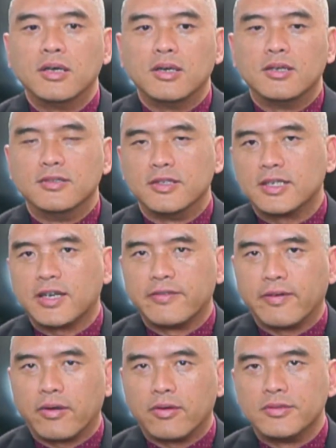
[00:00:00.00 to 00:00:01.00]
Zika
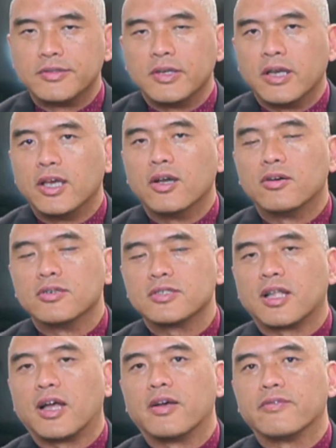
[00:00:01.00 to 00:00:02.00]
virus, it all
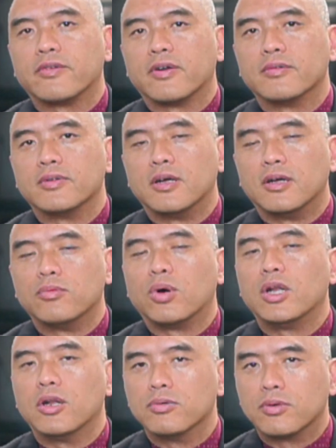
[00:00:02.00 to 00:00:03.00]
starts from
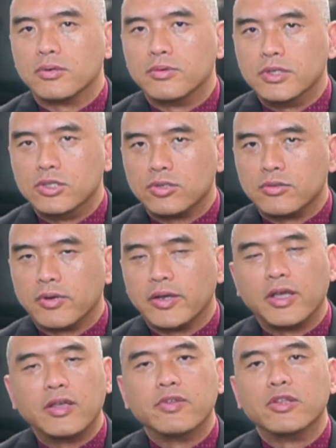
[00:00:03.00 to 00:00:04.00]
one local region, right?
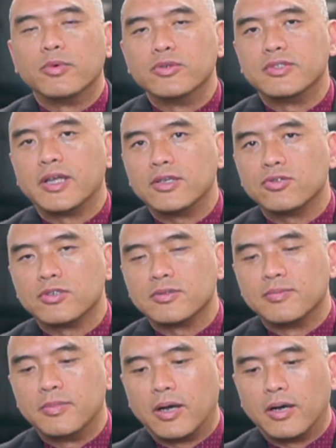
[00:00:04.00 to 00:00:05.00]
Even the most dangerous
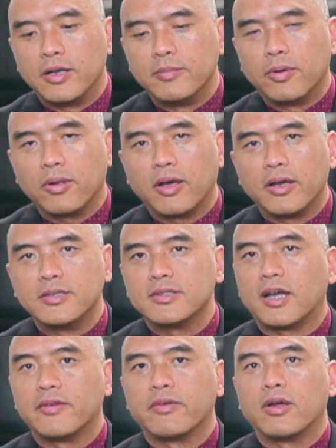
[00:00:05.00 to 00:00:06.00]
Ebola, it
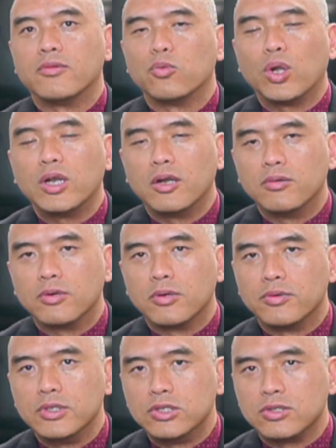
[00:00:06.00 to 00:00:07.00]
starts from one local
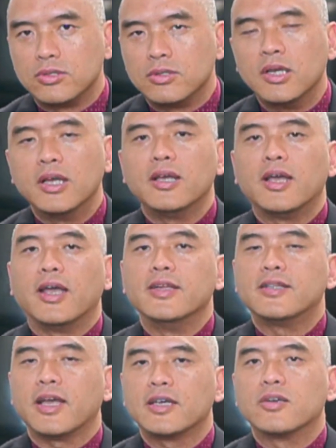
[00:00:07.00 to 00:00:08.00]
region. And it
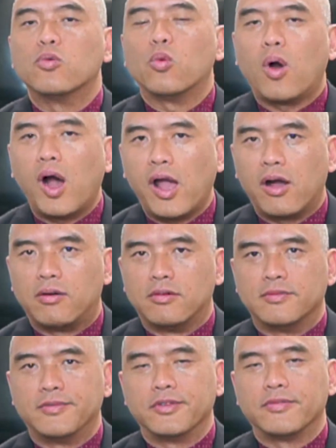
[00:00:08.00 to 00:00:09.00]
takes a
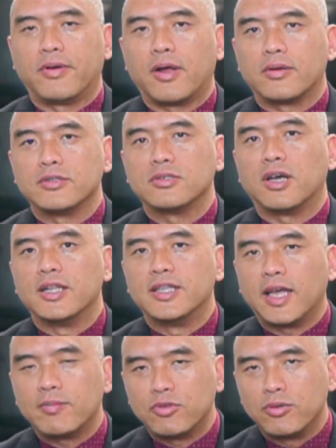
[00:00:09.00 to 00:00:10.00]
while for the virus to
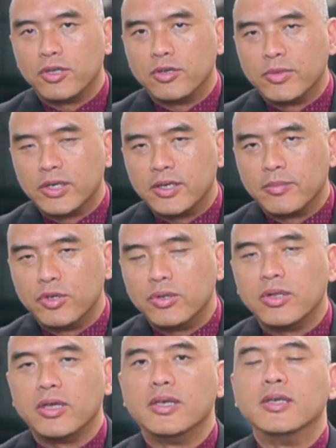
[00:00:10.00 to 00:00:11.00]
adapt to the human
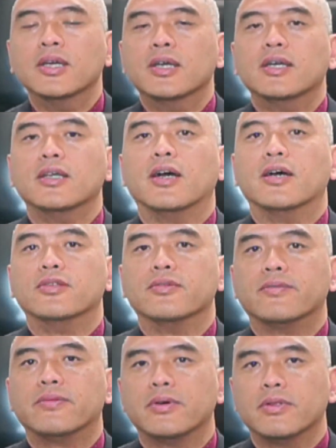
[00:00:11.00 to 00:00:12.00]
community to
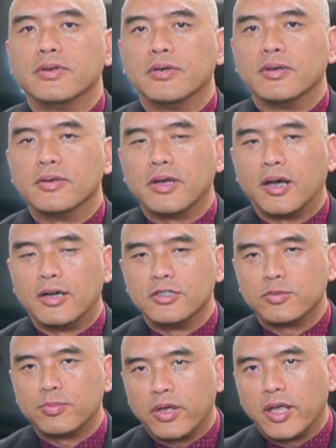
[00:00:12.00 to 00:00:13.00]
further
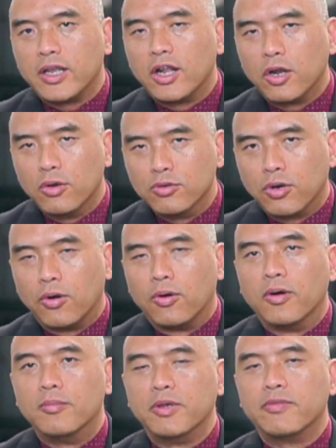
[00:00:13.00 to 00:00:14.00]
spread in the
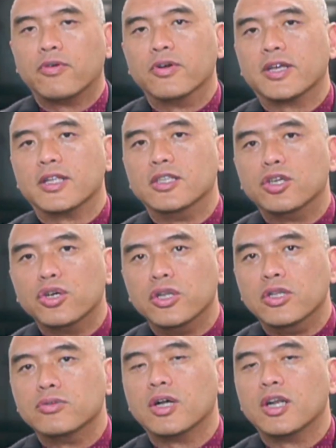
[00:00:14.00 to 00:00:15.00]
local before it can turn
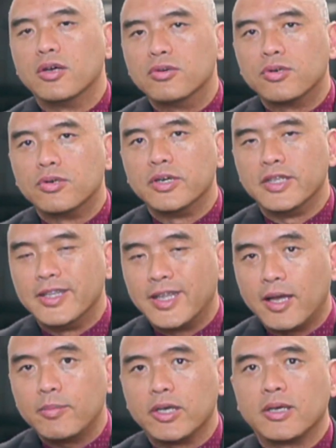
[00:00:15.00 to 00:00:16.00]
into a local
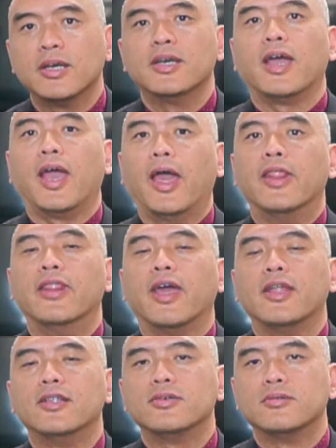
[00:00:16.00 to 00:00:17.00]
endemic and
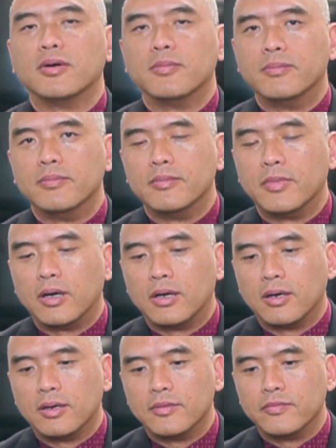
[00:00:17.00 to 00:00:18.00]
then to
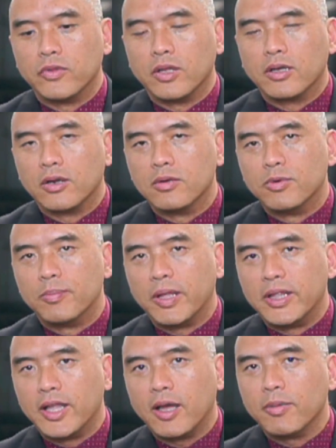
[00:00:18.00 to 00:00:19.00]
a global
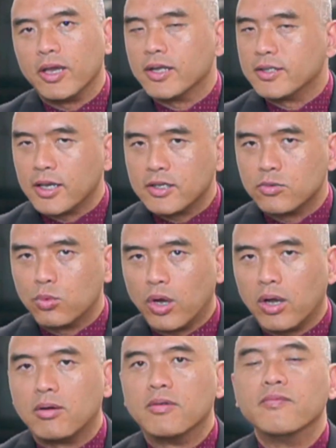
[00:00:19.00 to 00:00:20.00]
pandemic. It takes a
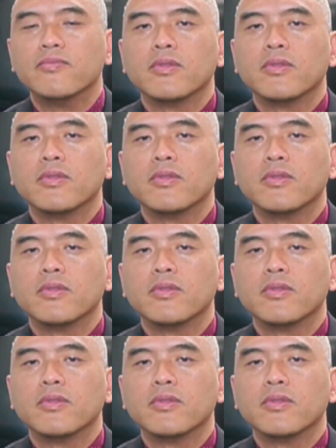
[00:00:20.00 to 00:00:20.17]
while.